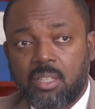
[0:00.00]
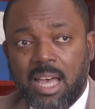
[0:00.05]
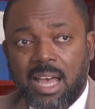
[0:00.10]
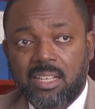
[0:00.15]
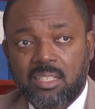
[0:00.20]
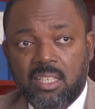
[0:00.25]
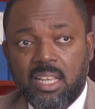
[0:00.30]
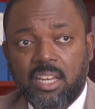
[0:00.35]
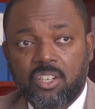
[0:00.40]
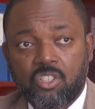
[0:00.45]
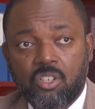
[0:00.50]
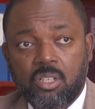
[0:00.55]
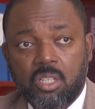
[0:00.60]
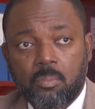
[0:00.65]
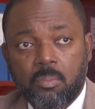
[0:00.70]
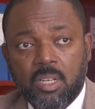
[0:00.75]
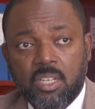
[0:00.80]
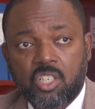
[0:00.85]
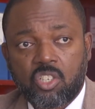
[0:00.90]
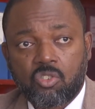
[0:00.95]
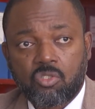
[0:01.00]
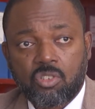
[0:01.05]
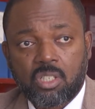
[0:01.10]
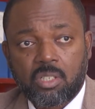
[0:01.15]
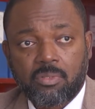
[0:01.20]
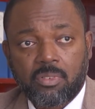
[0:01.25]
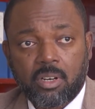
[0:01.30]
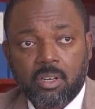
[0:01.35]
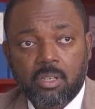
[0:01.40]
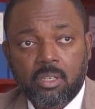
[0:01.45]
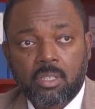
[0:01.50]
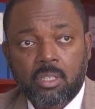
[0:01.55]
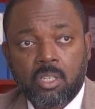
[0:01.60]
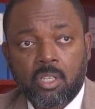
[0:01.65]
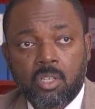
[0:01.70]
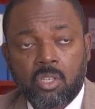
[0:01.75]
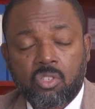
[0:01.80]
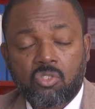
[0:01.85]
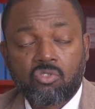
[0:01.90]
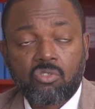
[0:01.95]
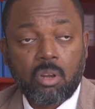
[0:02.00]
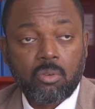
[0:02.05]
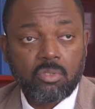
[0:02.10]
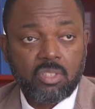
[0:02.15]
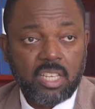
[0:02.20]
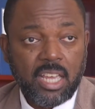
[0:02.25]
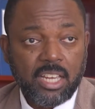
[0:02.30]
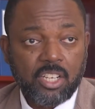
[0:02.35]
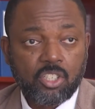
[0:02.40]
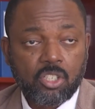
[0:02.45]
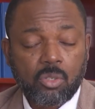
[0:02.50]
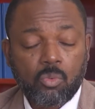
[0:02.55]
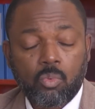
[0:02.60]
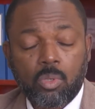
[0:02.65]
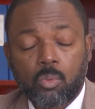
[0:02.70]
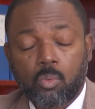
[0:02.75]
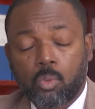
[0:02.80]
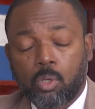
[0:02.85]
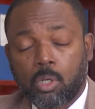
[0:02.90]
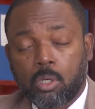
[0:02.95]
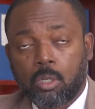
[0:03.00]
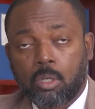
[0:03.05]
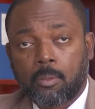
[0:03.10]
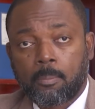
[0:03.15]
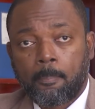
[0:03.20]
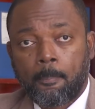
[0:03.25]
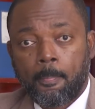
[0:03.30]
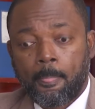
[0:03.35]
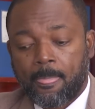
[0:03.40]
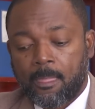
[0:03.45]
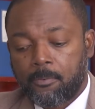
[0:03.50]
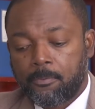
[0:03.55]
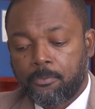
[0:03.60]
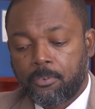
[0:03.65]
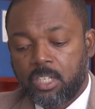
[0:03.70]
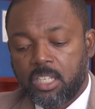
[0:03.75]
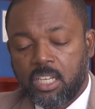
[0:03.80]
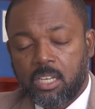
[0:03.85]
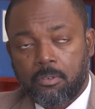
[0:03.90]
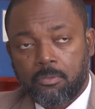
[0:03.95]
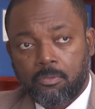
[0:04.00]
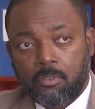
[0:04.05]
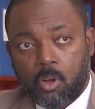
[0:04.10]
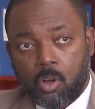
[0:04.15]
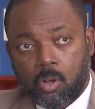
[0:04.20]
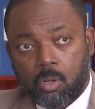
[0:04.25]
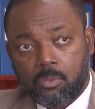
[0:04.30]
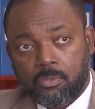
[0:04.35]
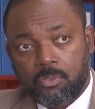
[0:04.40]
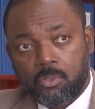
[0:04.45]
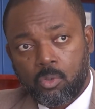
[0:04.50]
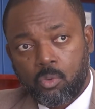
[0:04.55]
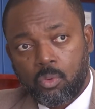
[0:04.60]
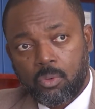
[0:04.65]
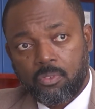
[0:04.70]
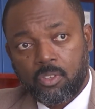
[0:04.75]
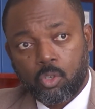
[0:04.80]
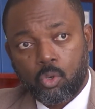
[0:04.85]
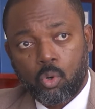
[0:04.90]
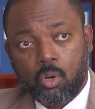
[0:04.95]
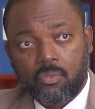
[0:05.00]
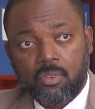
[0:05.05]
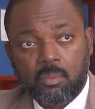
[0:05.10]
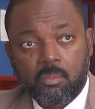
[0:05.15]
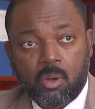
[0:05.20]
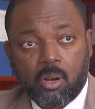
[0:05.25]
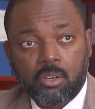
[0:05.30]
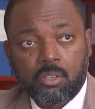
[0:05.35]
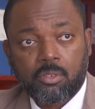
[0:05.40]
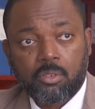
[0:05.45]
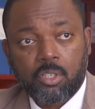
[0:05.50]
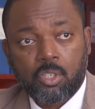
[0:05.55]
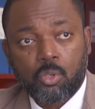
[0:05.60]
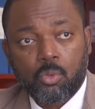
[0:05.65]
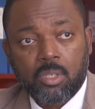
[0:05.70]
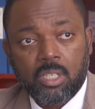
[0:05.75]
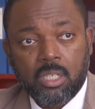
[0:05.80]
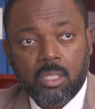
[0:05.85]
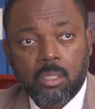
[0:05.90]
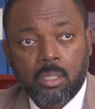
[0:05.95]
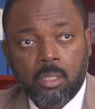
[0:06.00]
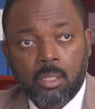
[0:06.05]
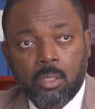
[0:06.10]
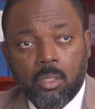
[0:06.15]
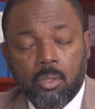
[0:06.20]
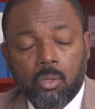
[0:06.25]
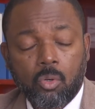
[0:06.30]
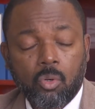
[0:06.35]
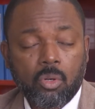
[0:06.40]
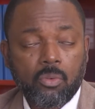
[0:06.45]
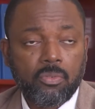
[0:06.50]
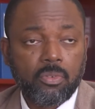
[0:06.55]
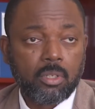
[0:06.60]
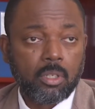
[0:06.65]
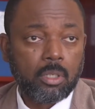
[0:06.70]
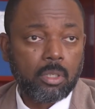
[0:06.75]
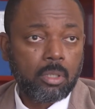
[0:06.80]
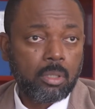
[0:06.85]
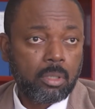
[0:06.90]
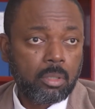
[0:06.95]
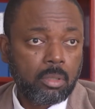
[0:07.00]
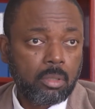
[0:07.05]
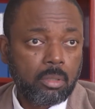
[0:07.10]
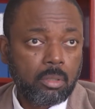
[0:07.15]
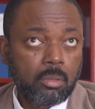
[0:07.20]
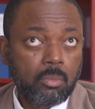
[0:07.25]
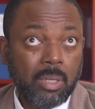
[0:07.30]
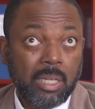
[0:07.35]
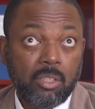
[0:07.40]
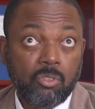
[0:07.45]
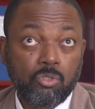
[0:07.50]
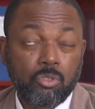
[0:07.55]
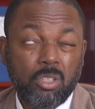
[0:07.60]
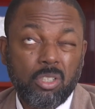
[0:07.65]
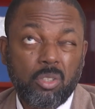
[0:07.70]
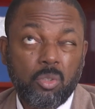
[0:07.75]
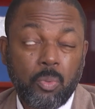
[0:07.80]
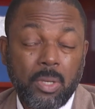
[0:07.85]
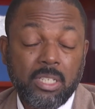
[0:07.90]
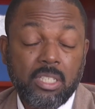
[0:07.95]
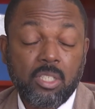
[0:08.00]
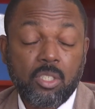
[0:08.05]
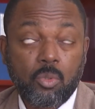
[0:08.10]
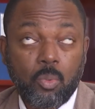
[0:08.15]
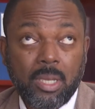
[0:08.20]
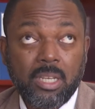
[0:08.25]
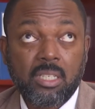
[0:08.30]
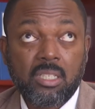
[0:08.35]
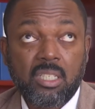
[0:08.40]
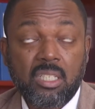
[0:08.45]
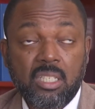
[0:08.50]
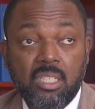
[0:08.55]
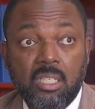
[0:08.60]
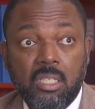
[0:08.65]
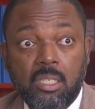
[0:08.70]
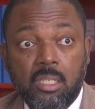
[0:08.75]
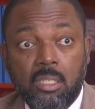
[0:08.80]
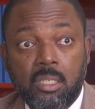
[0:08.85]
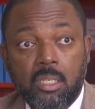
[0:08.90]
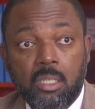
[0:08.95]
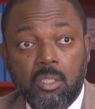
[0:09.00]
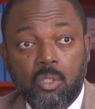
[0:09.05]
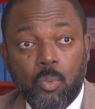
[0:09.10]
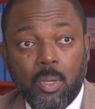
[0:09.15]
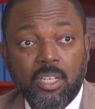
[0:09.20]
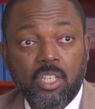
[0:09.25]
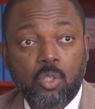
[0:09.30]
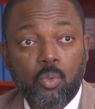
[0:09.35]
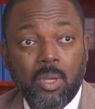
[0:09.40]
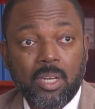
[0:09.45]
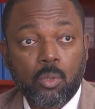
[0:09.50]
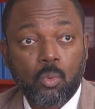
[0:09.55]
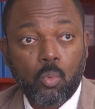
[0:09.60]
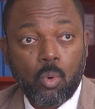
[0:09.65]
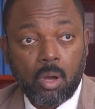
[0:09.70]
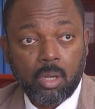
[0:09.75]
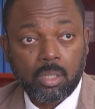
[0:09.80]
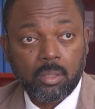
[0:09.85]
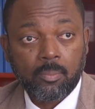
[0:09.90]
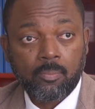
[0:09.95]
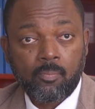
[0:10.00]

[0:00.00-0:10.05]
that section of the ministry is a very strong section. We were fully involved with the COVID monitoring unit over, well, during 2020, 2021.